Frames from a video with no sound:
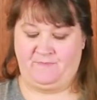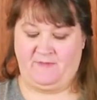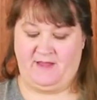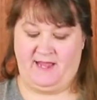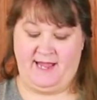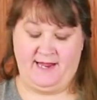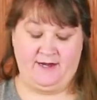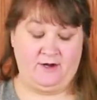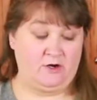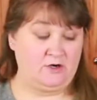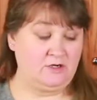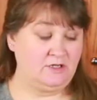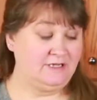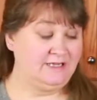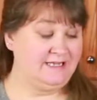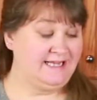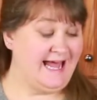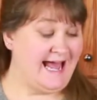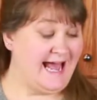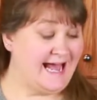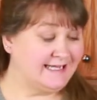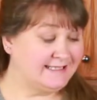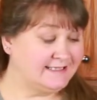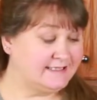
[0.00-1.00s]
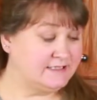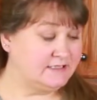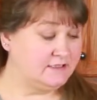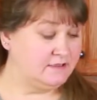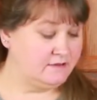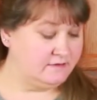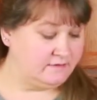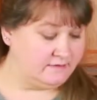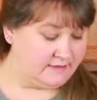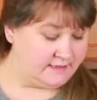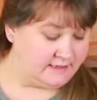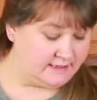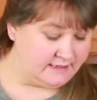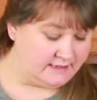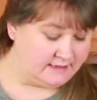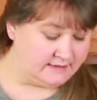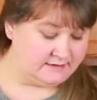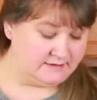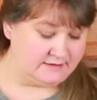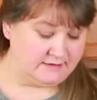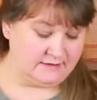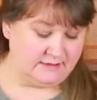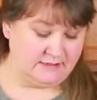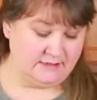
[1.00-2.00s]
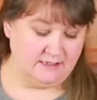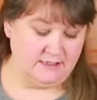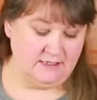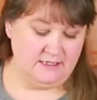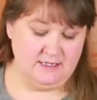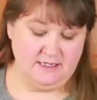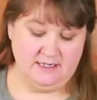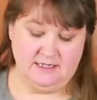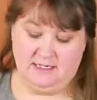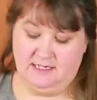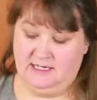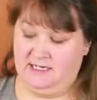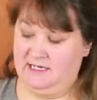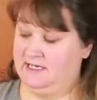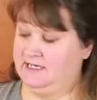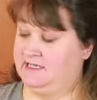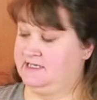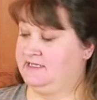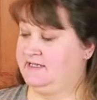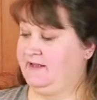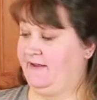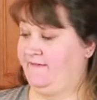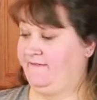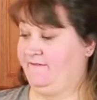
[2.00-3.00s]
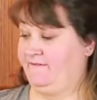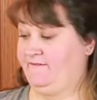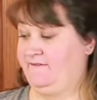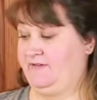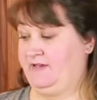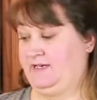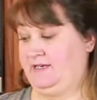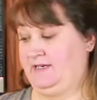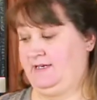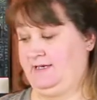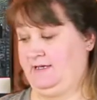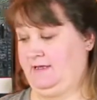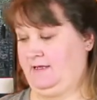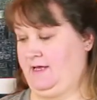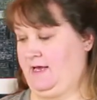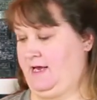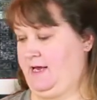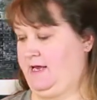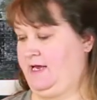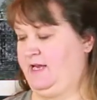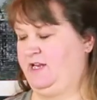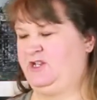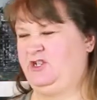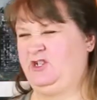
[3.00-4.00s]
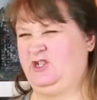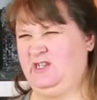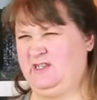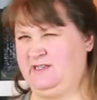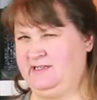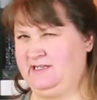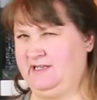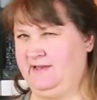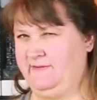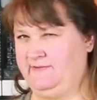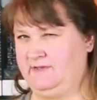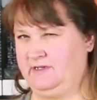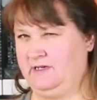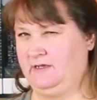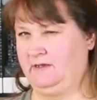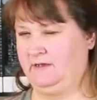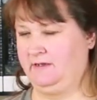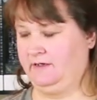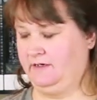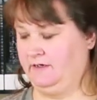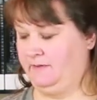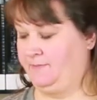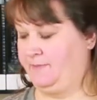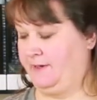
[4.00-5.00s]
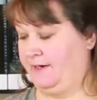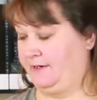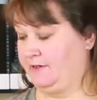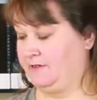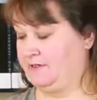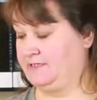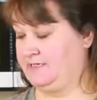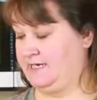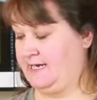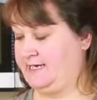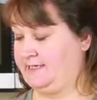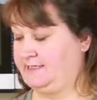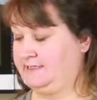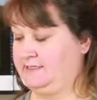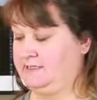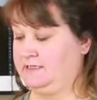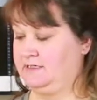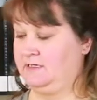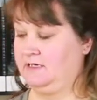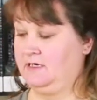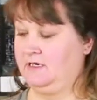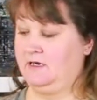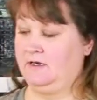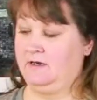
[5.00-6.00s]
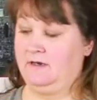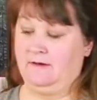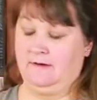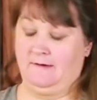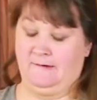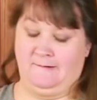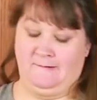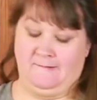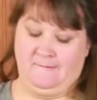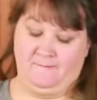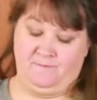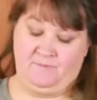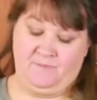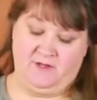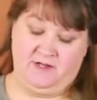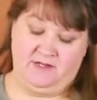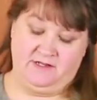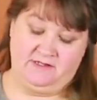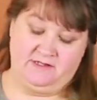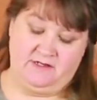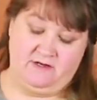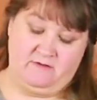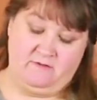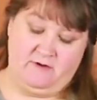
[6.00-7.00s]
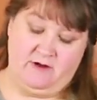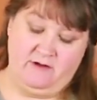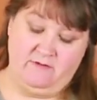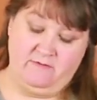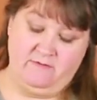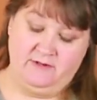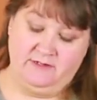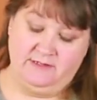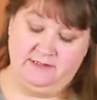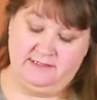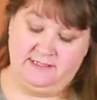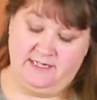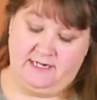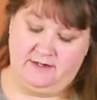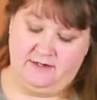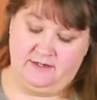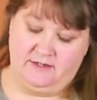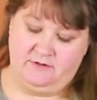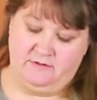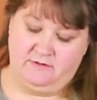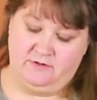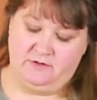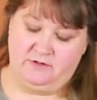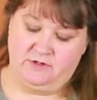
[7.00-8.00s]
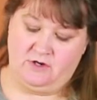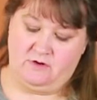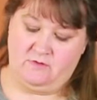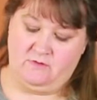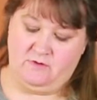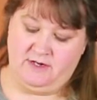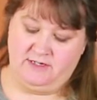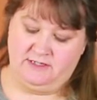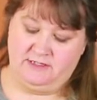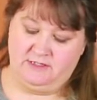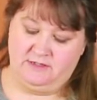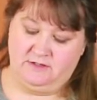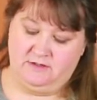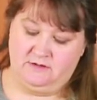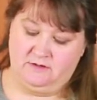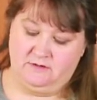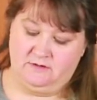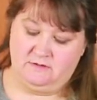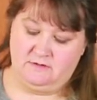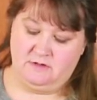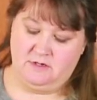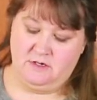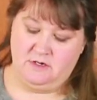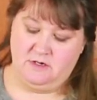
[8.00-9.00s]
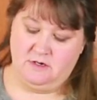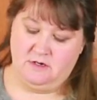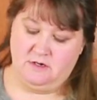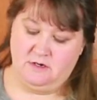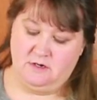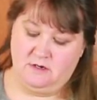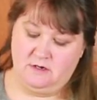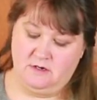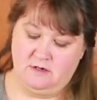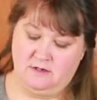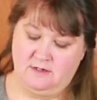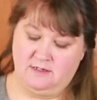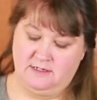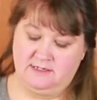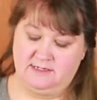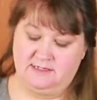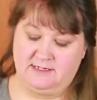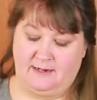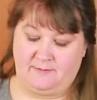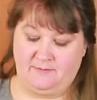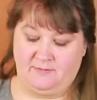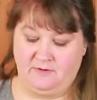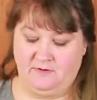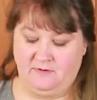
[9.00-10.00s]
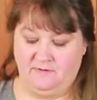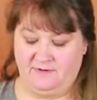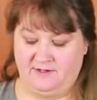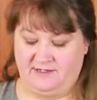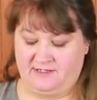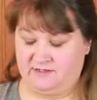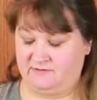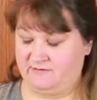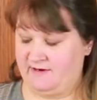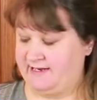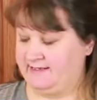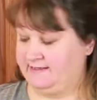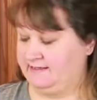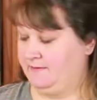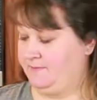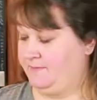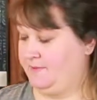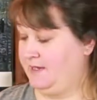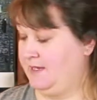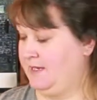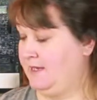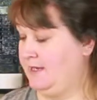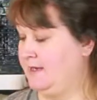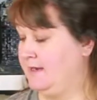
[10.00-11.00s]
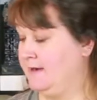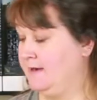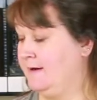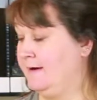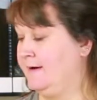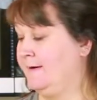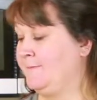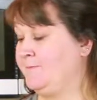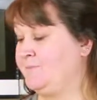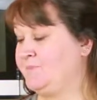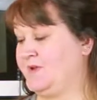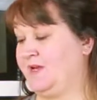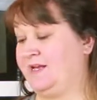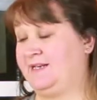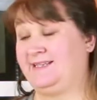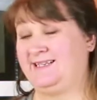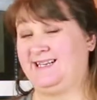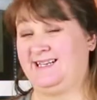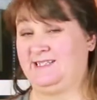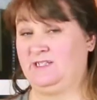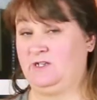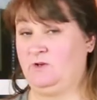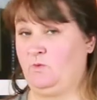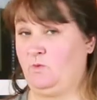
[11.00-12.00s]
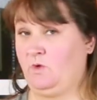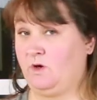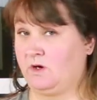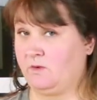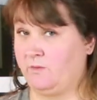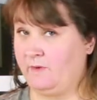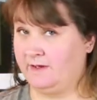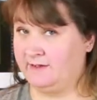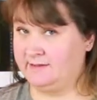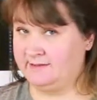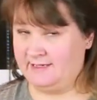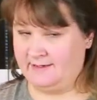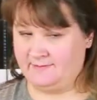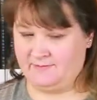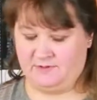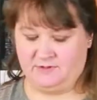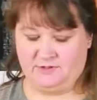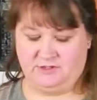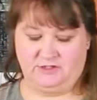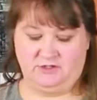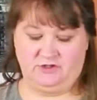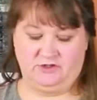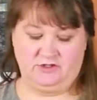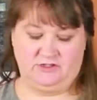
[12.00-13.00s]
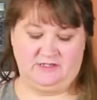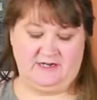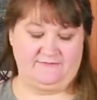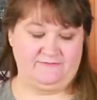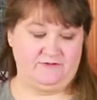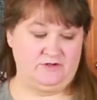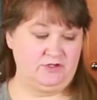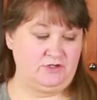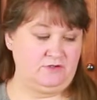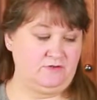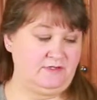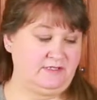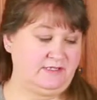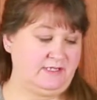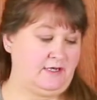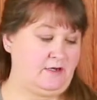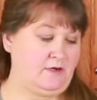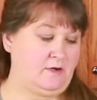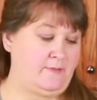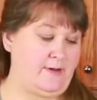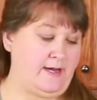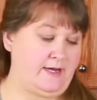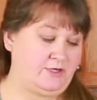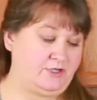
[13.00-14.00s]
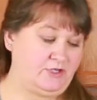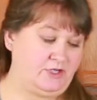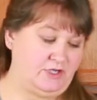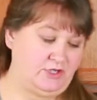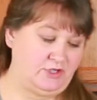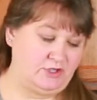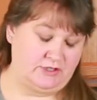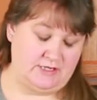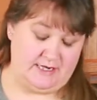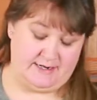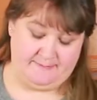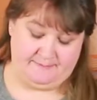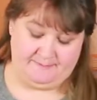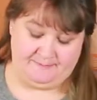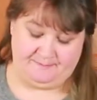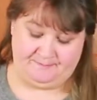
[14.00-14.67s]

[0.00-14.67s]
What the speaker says: And our last ingredient is vanilla. It just gives it a little better taste. So I will tell you don't want to double this recipe. It doesn't work well double, so you just have to do a single batch each time.